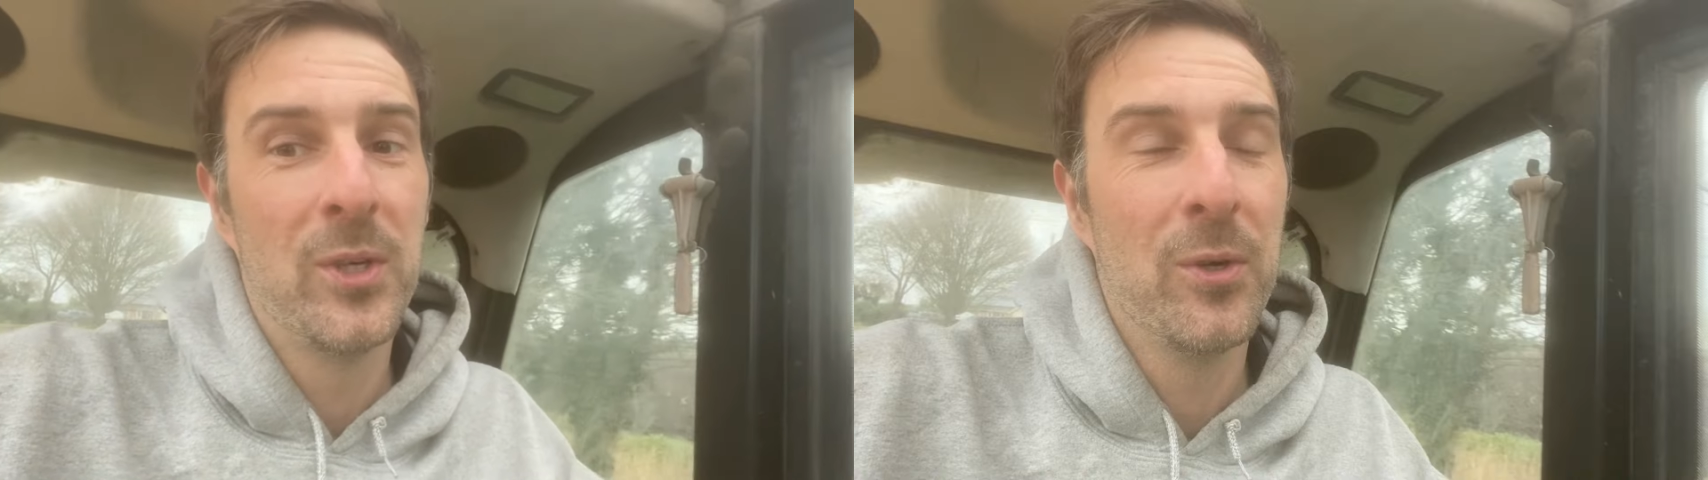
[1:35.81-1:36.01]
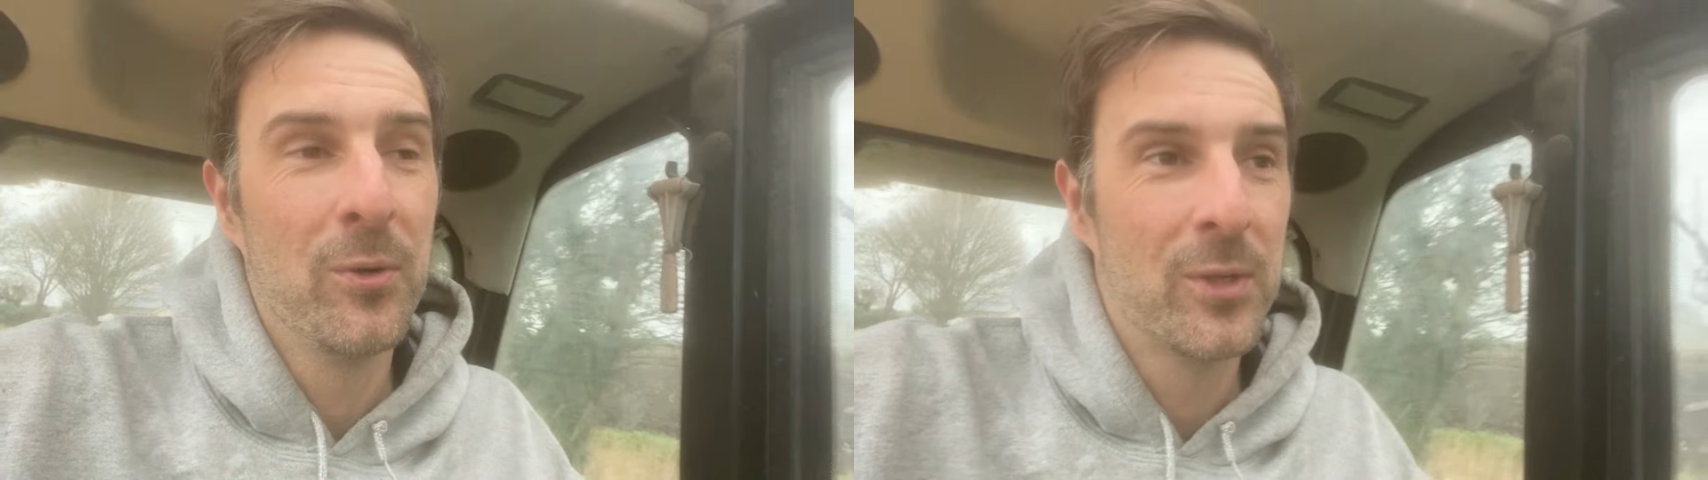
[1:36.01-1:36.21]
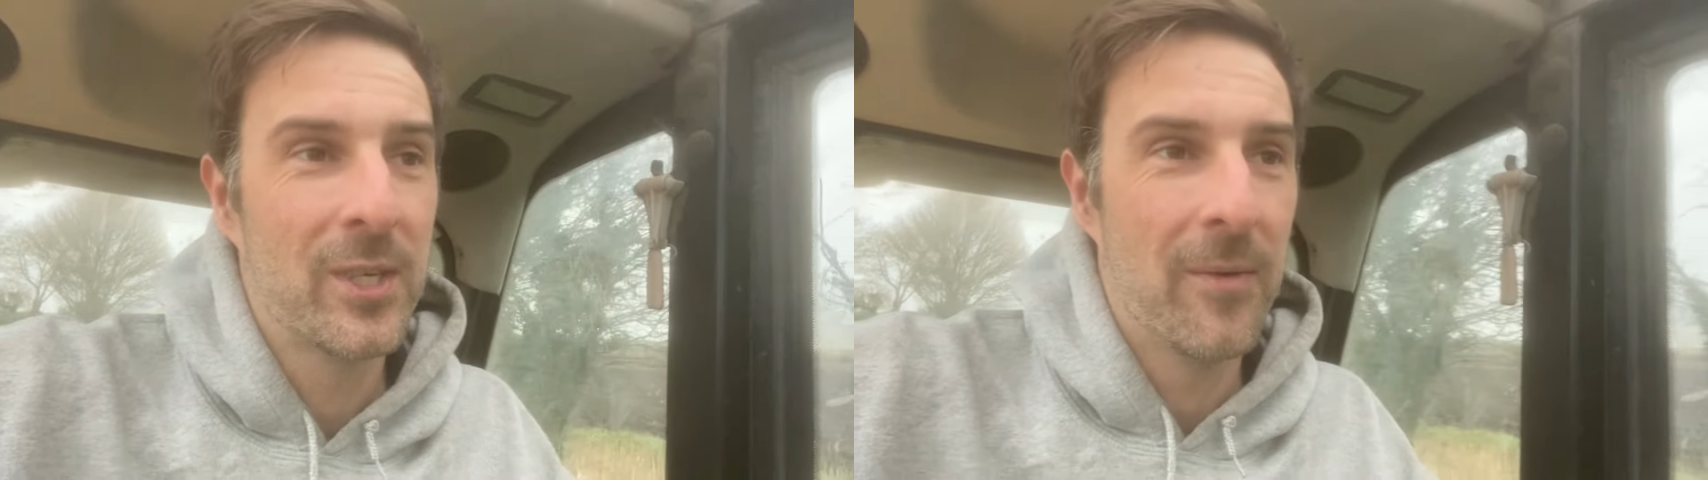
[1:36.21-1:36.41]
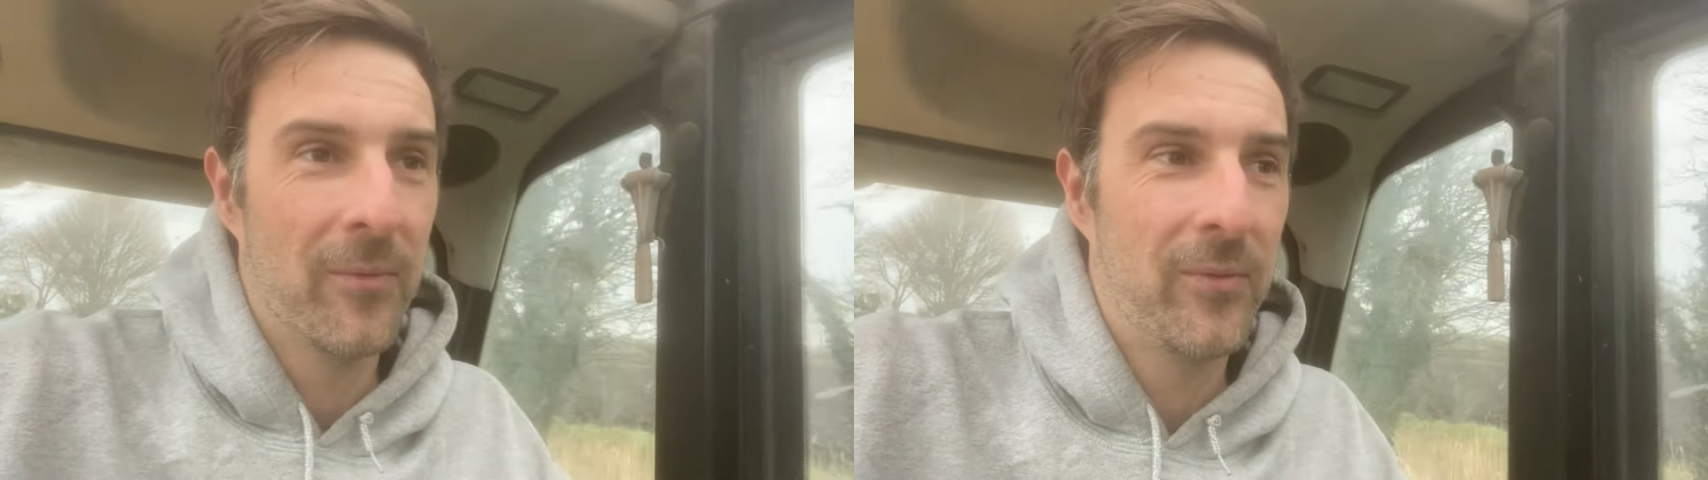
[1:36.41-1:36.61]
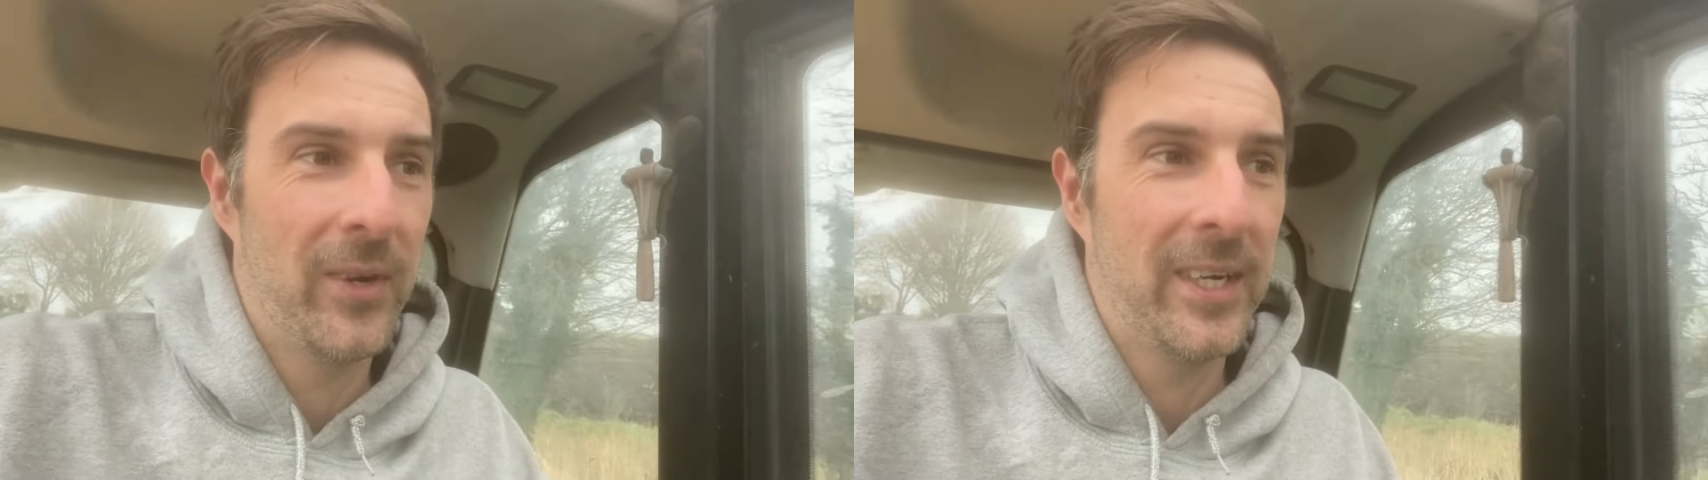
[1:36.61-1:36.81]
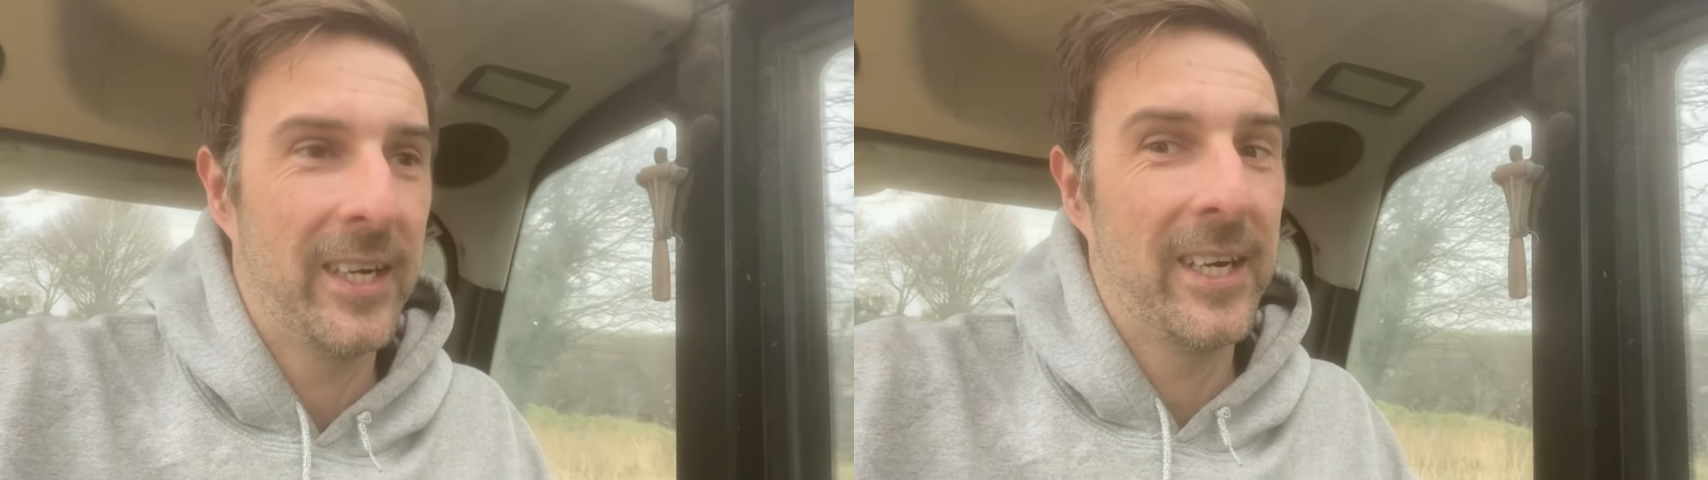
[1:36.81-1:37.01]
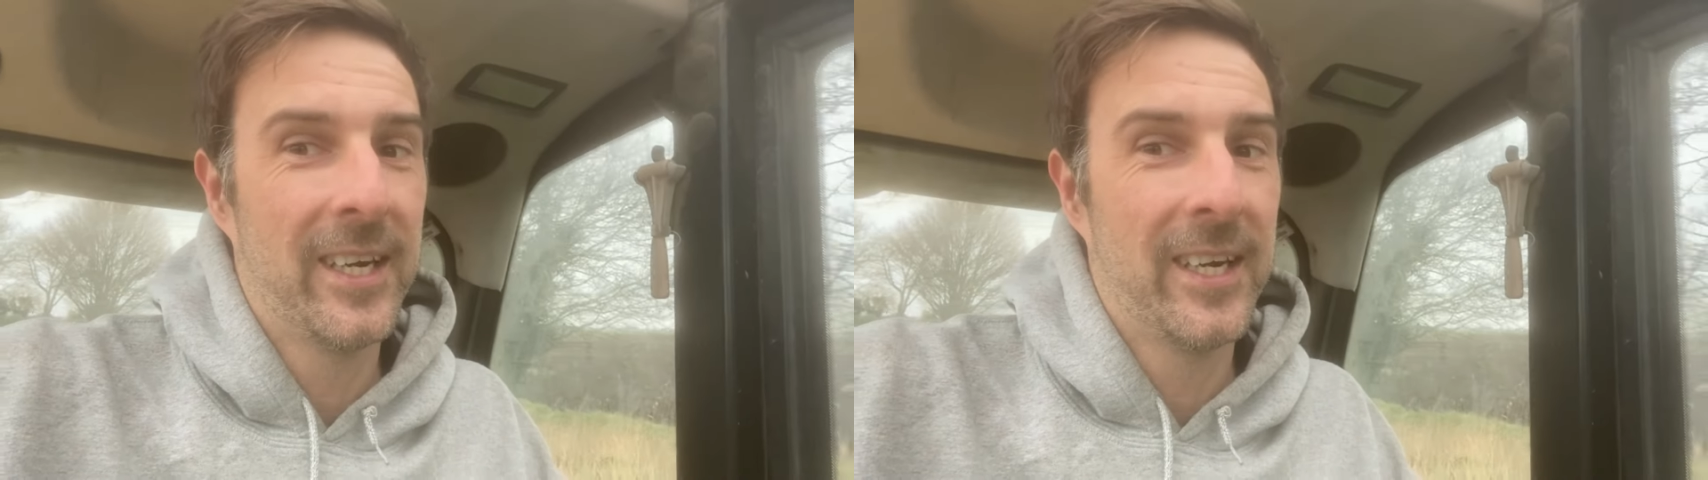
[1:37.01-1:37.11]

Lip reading: do something.